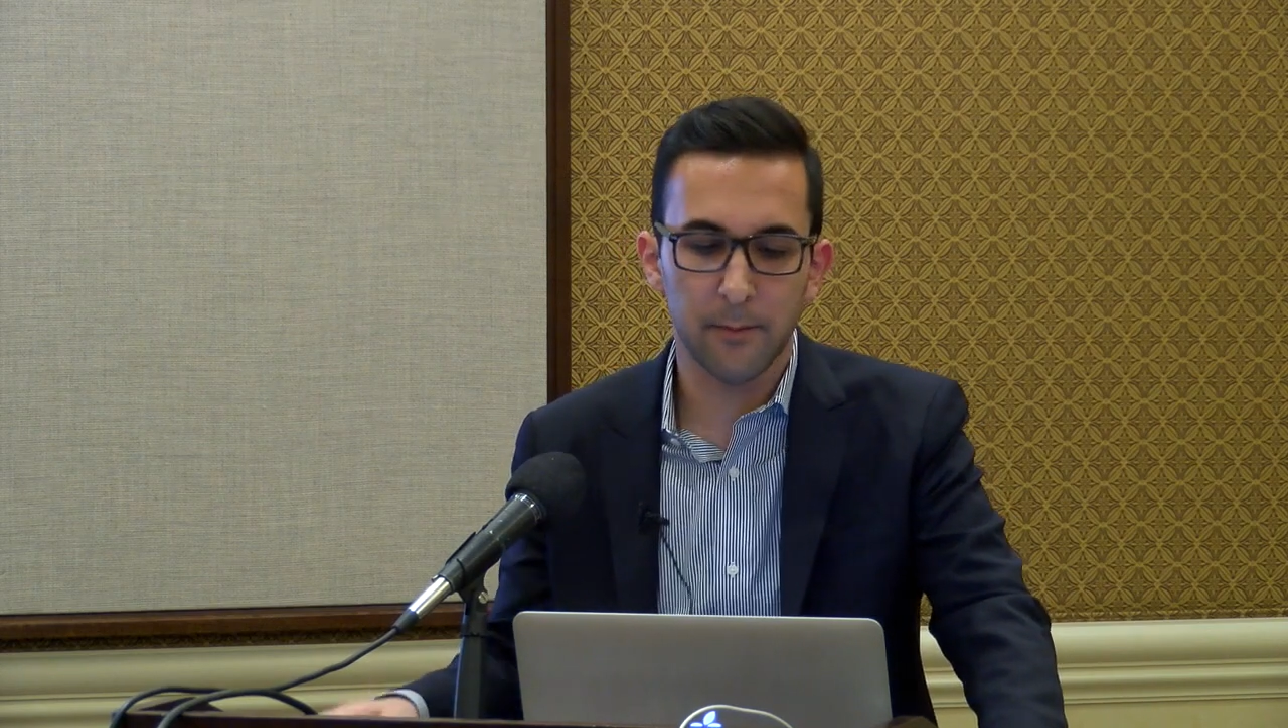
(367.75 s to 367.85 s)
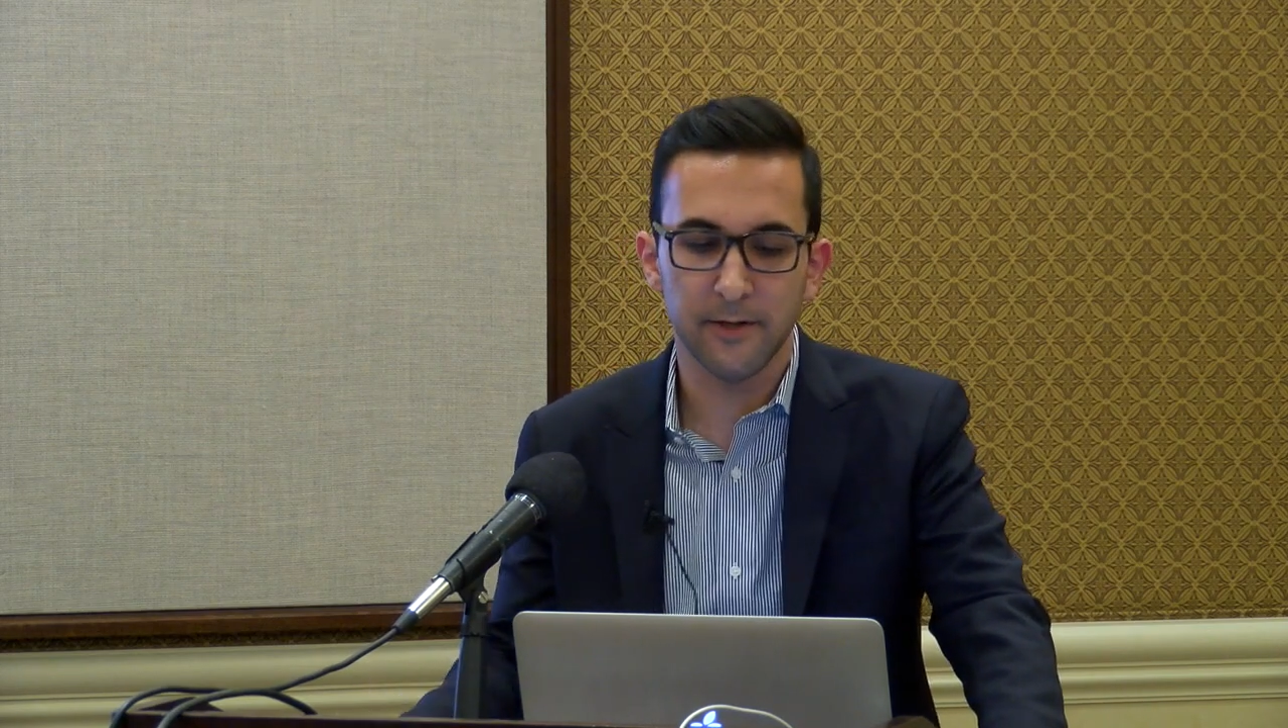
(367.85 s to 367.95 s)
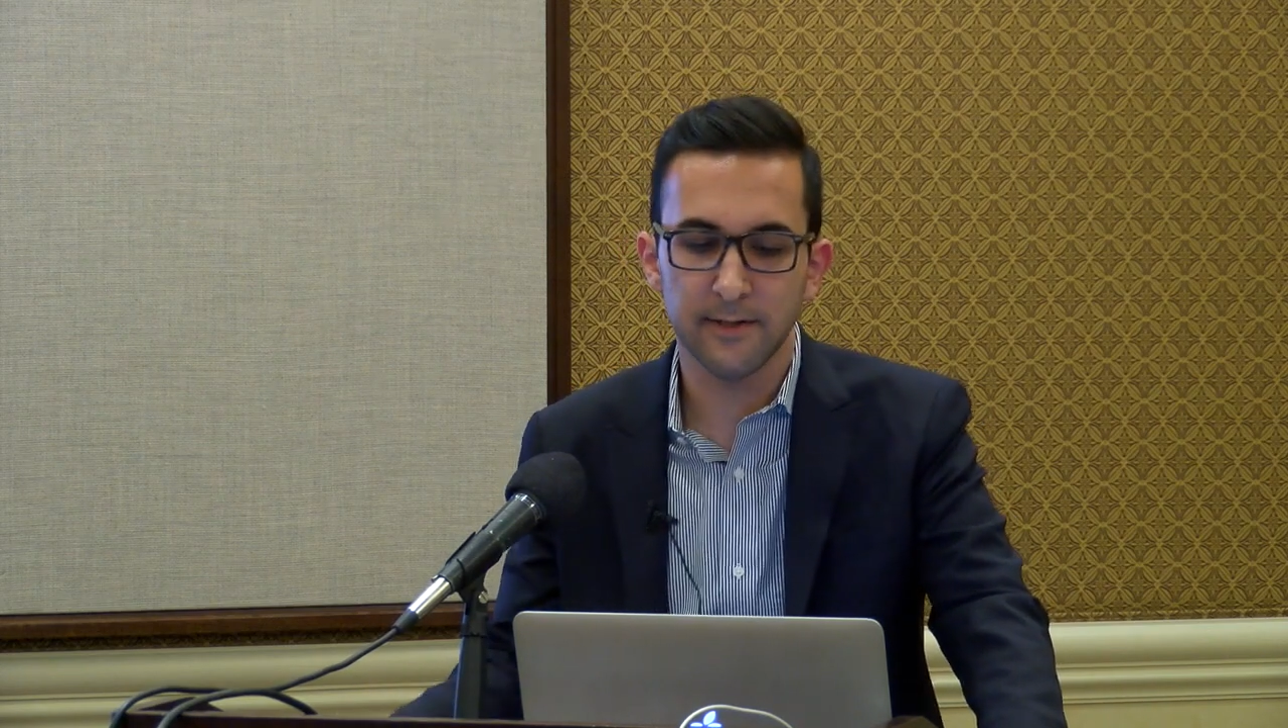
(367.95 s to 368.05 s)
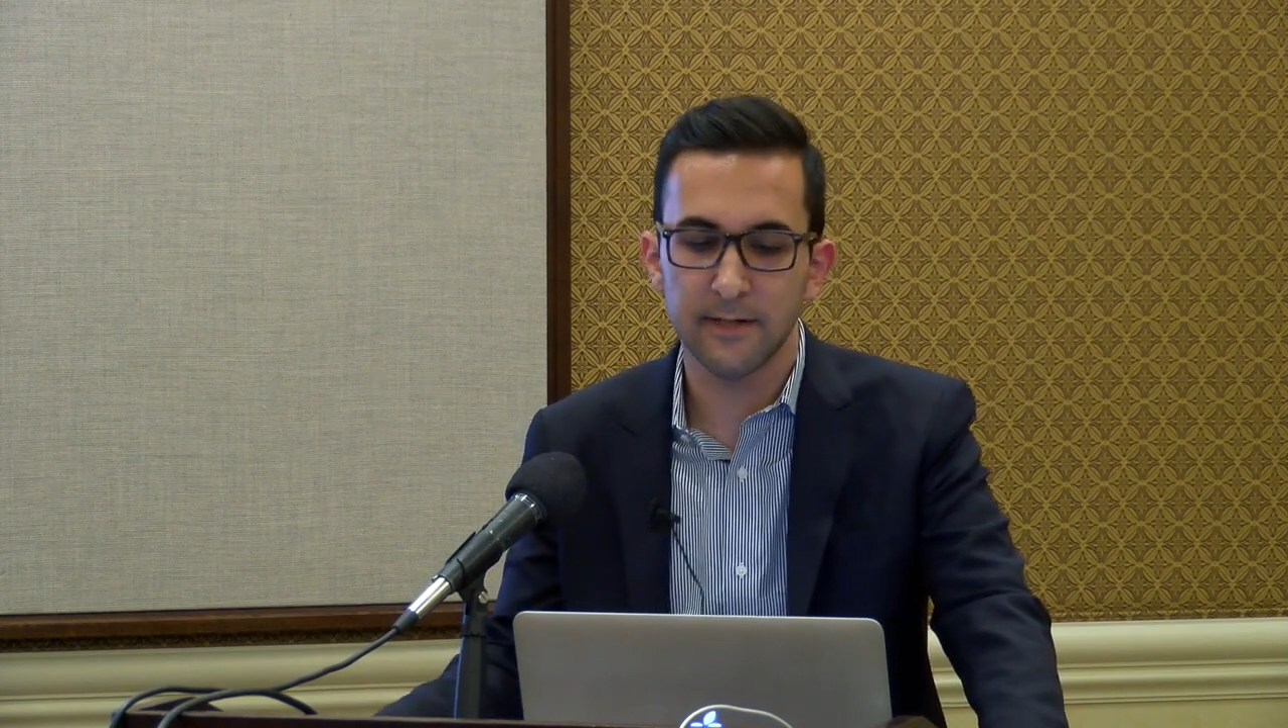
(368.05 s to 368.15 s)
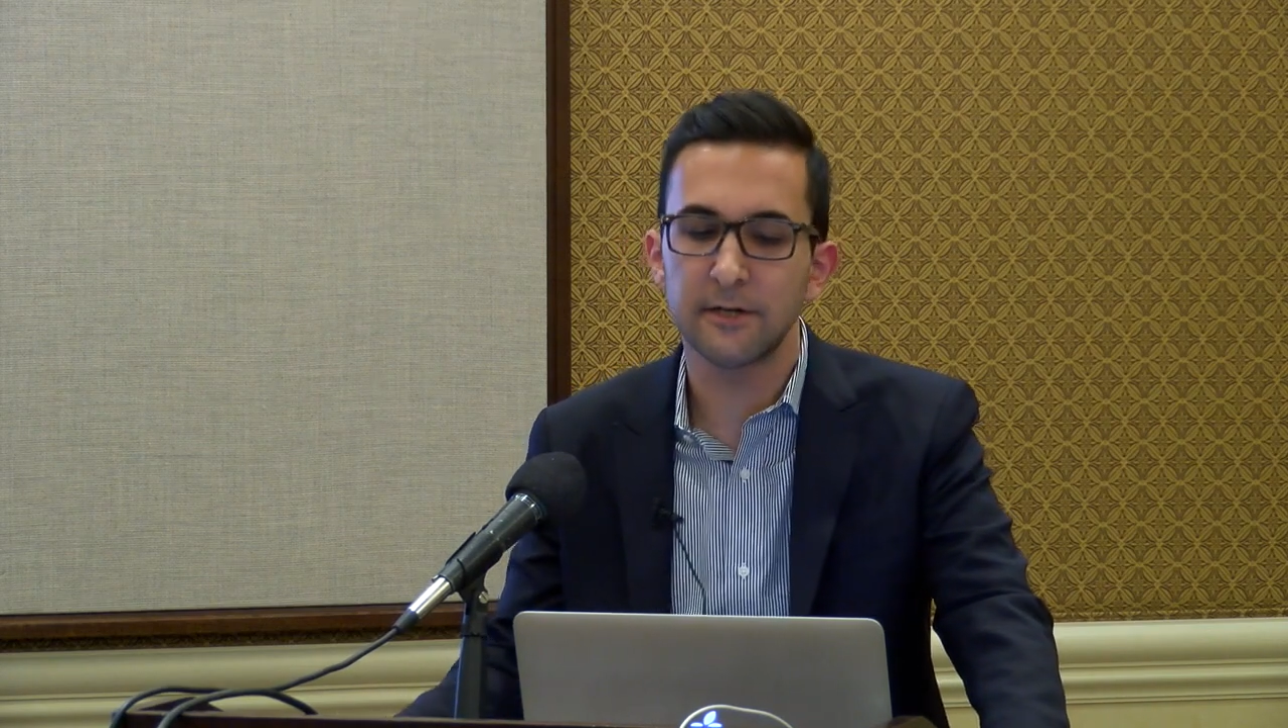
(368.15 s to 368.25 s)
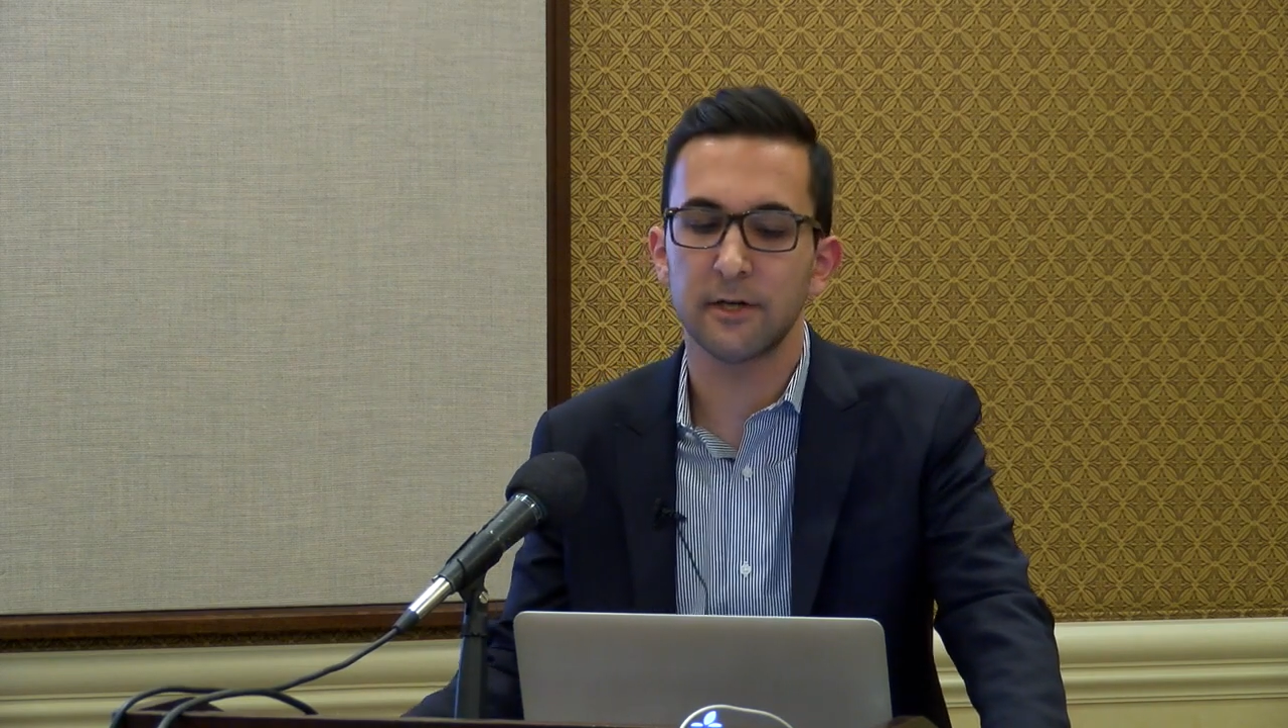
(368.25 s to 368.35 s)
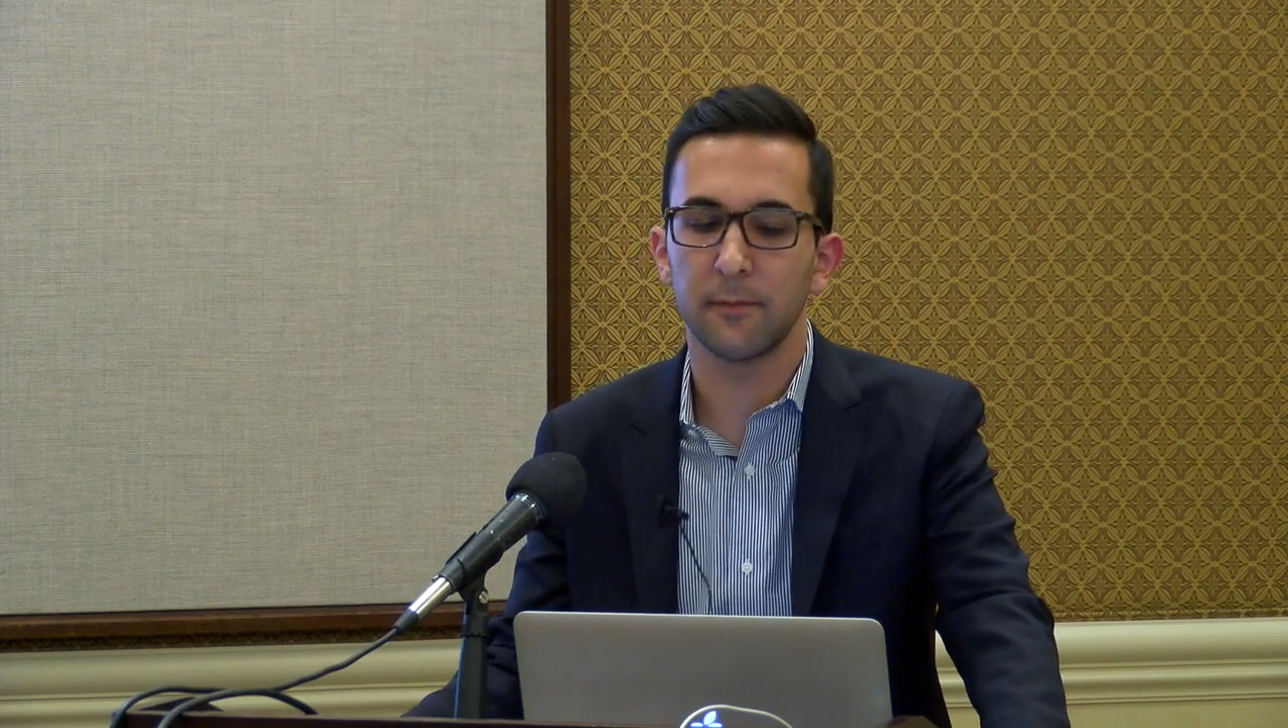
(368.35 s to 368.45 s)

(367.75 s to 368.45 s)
my presentation,